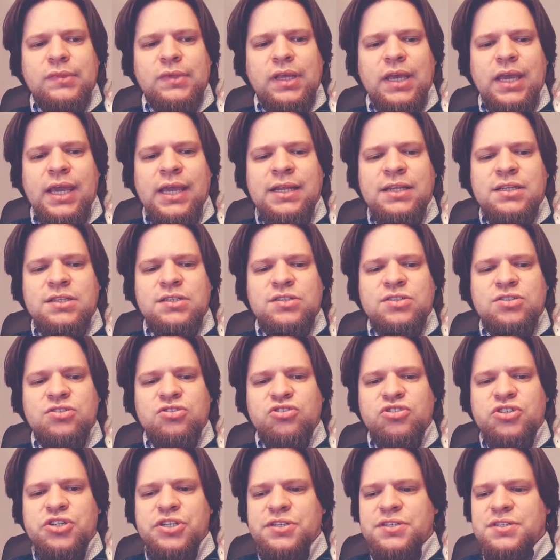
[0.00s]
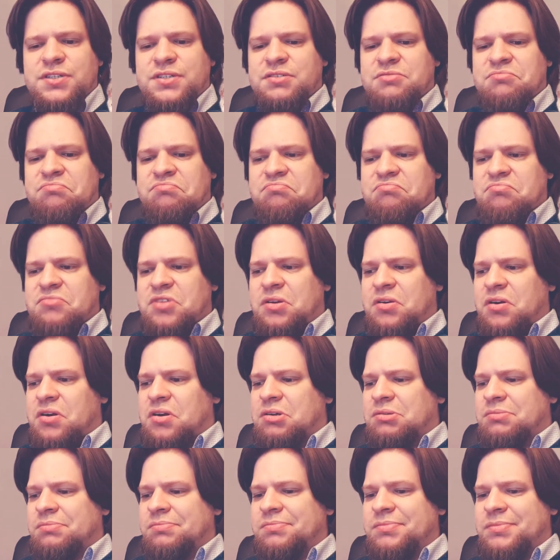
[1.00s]
it just, you
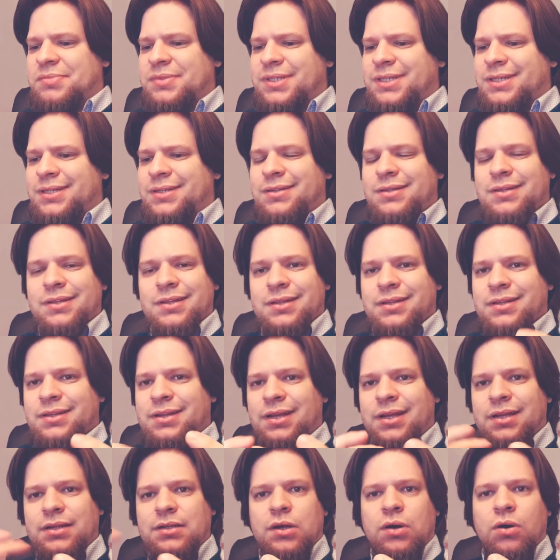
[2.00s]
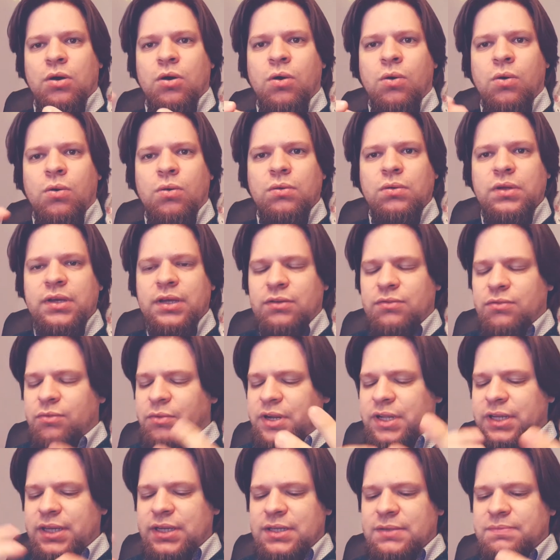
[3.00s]
know, it whole, it
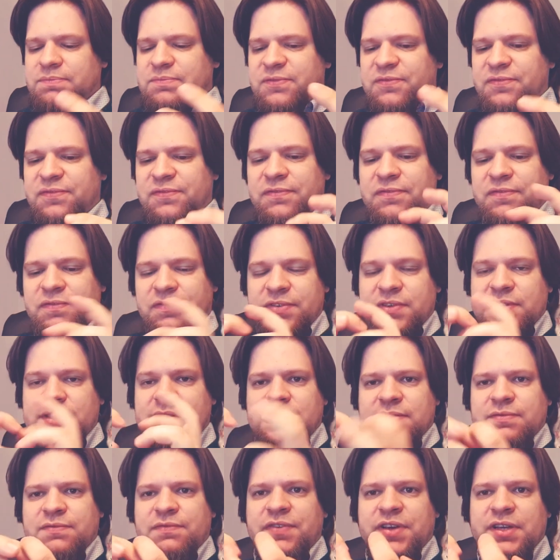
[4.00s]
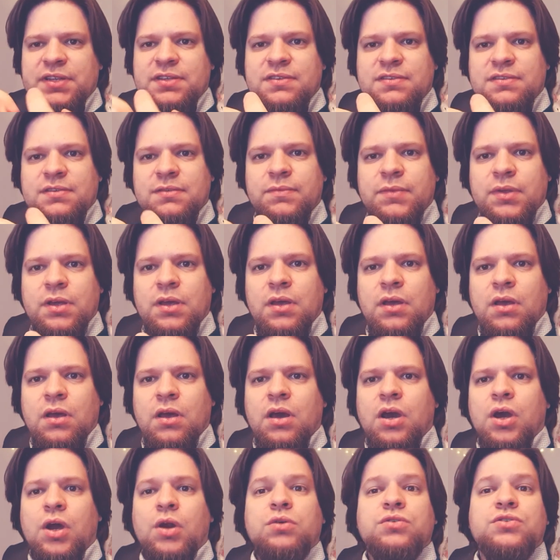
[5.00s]
really fit.
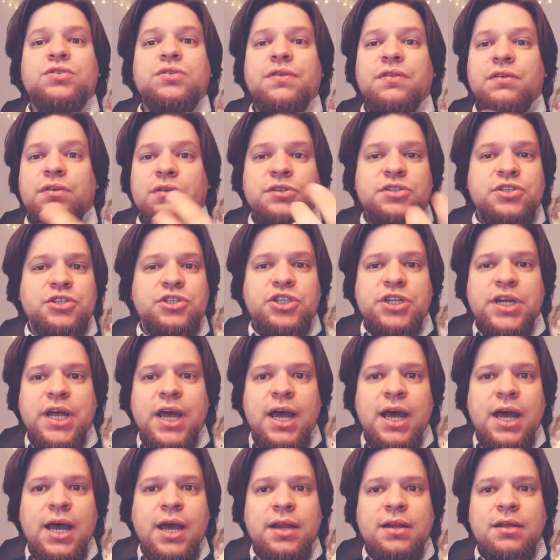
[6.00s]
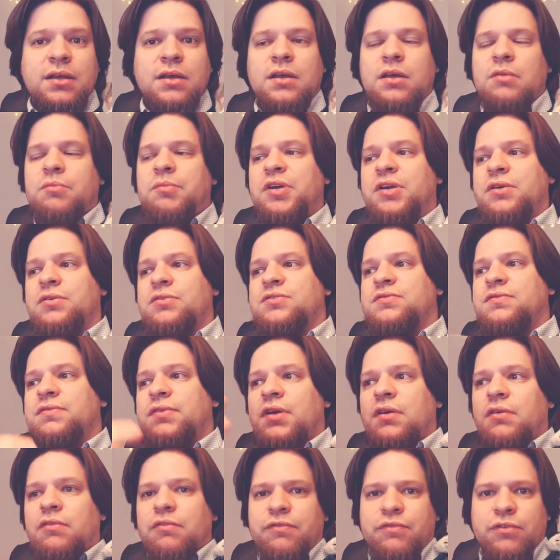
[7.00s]
And also there's Chad because
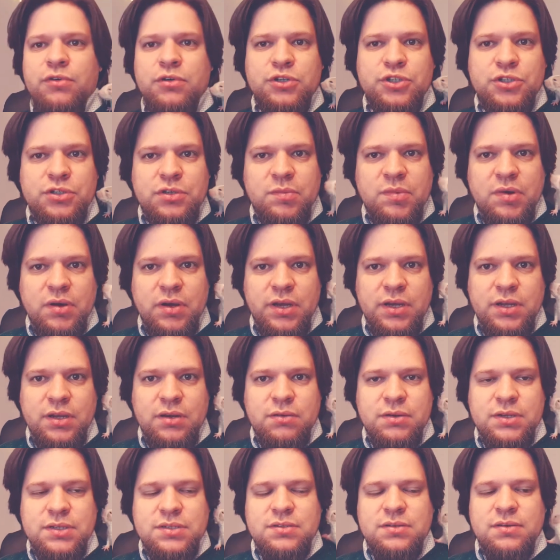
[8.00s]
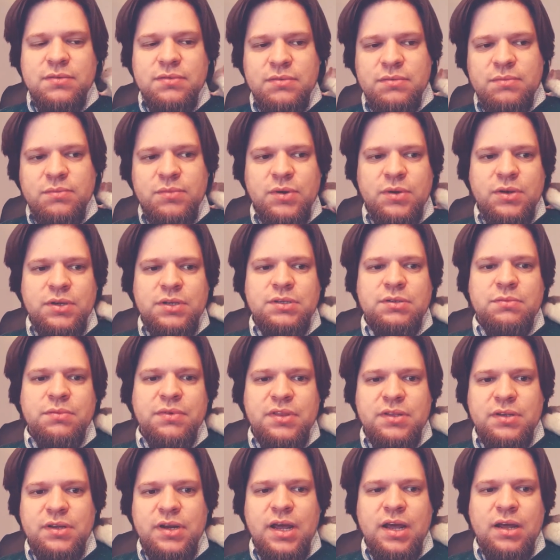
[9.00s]
virgin mojito is a mojito
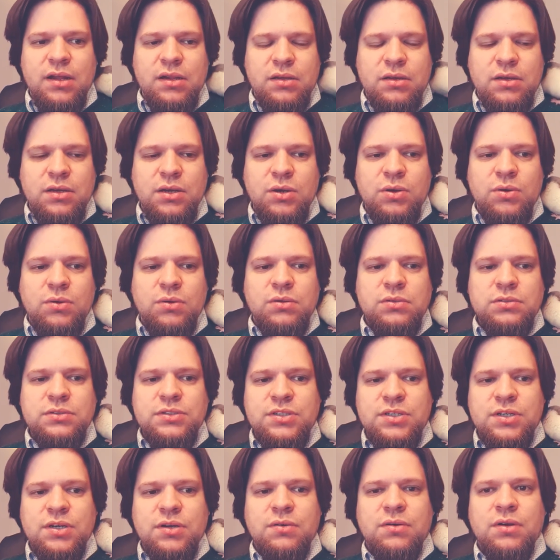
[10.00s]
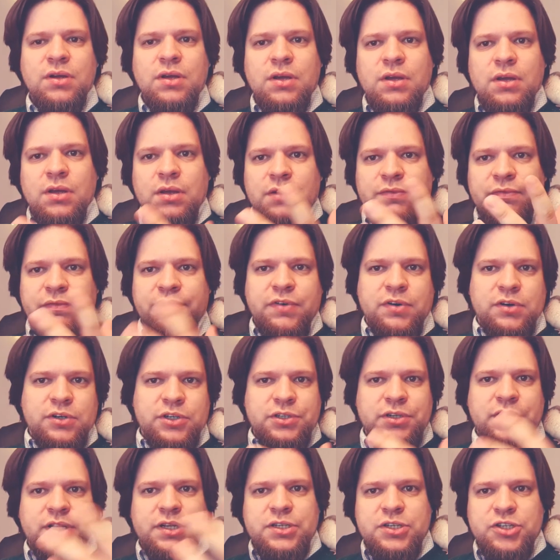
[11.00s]
without alcohol, so
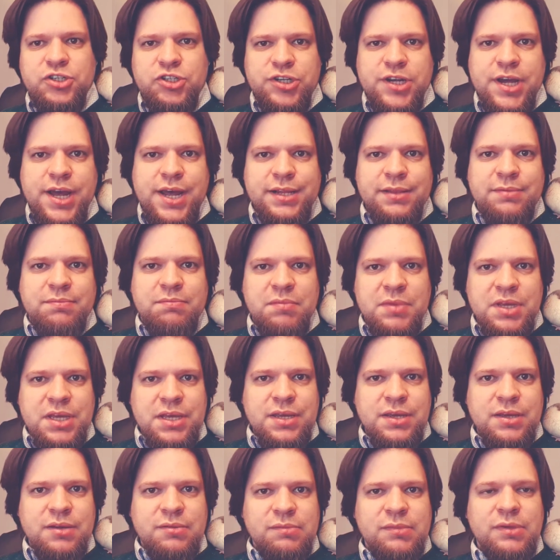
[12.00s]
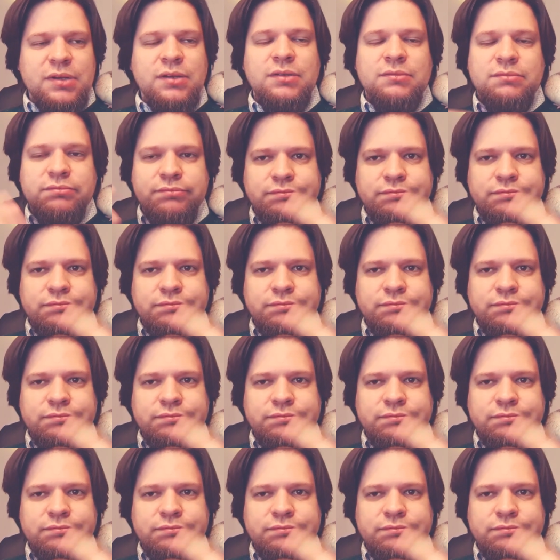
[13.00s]
virgin and Chad meme.